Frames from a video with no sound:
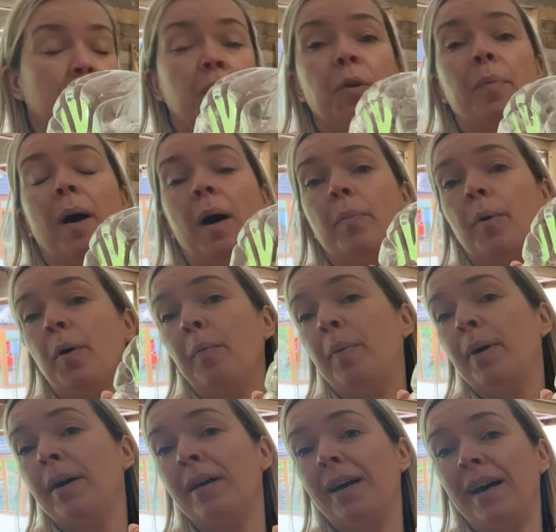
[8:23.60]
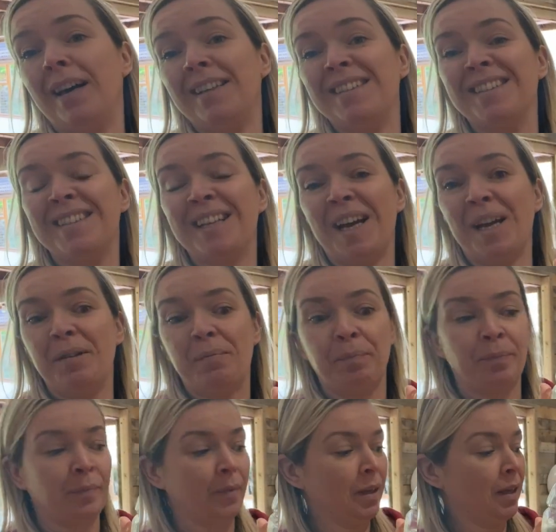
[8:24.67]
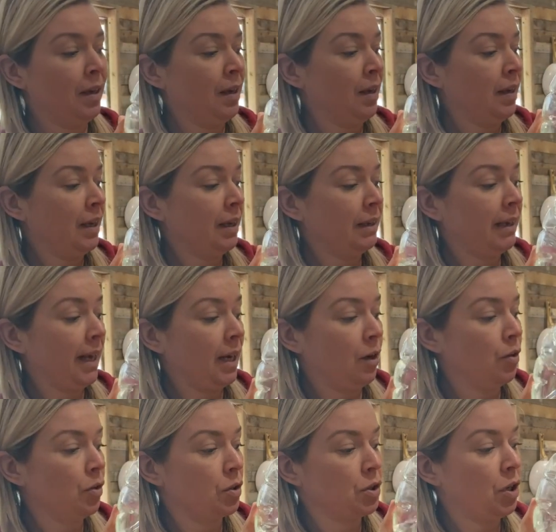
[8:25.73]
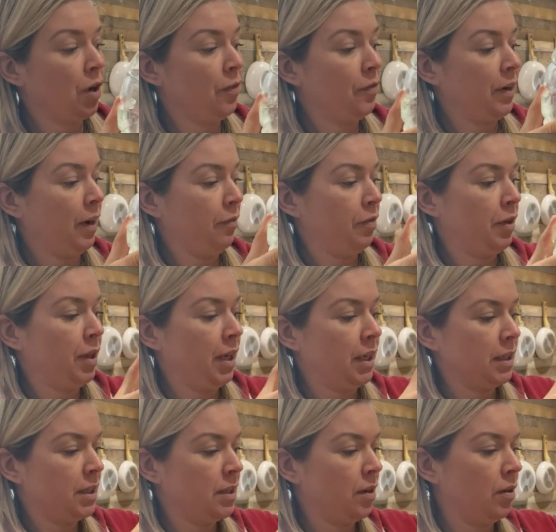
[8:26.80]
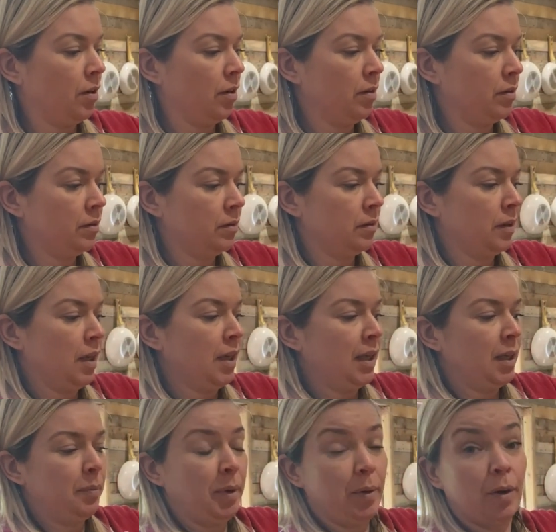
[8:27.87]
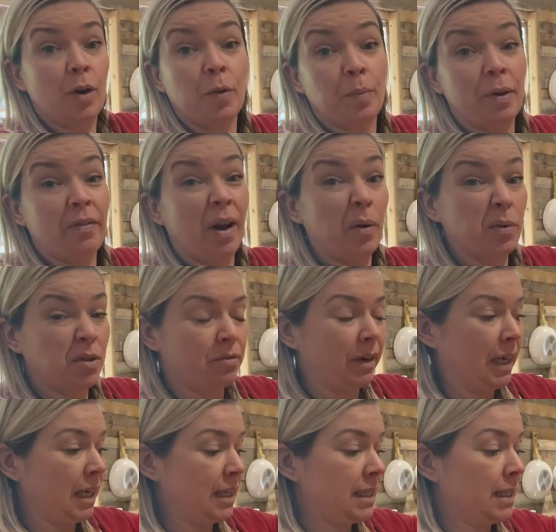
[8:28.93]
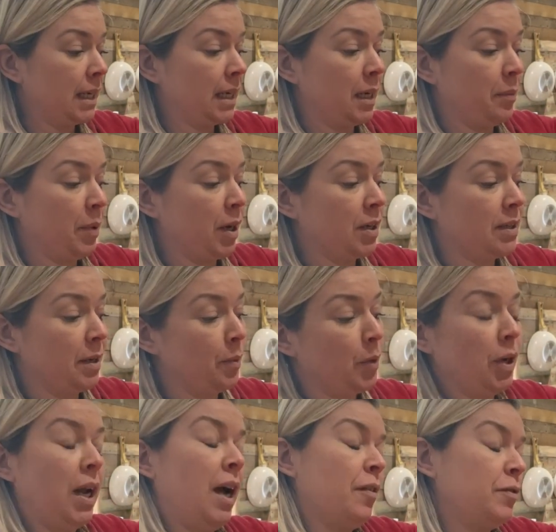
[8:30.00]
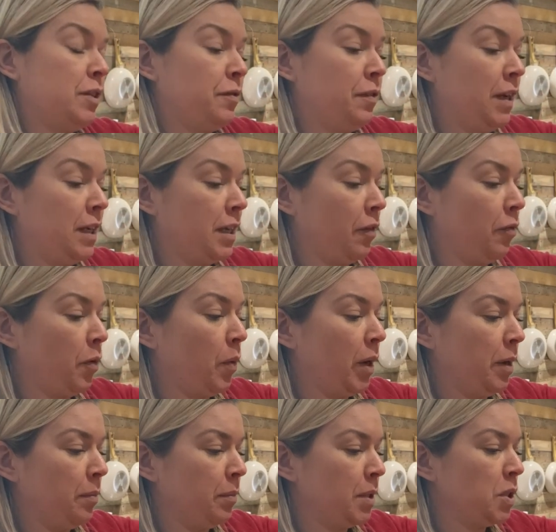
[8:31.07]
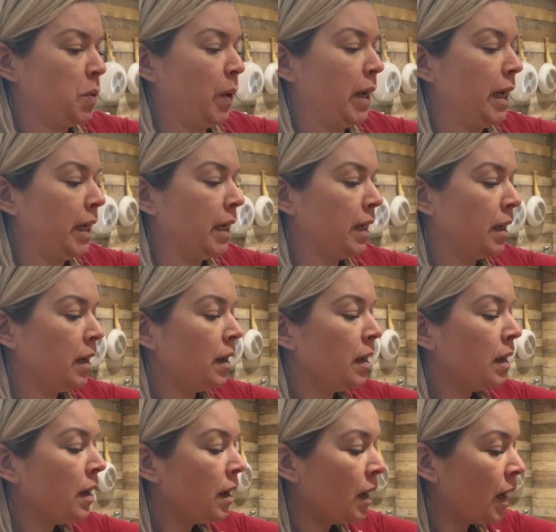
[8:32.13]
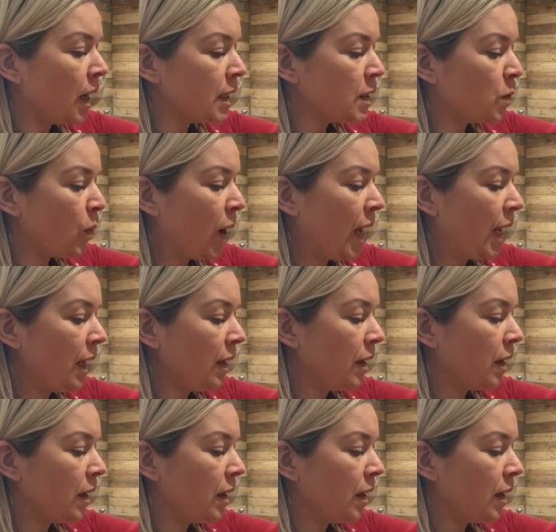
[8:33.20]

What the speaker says: rhubarb up and get it cooked off and everything. So it'll be in a couple of hours realistically, because I'm going to have to feed everyone in between as well.